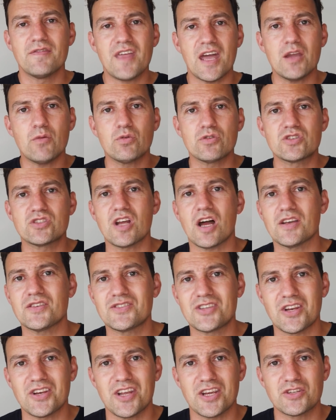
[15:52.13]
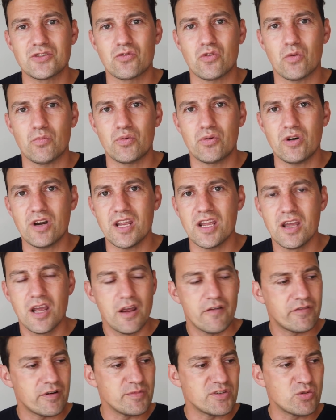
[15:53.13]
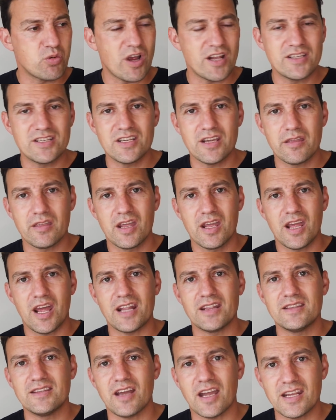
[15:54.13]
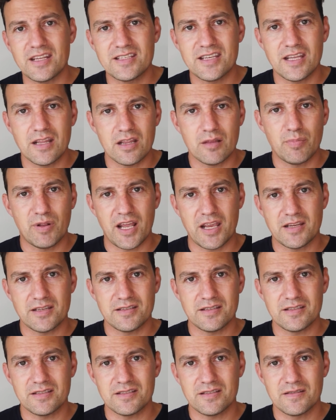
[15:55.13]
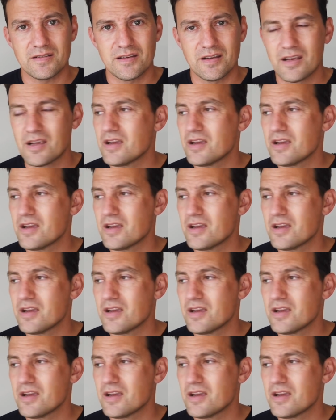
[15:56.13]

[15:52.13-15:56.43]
They will start Sunday's Grand Prix from 20th and 19th places.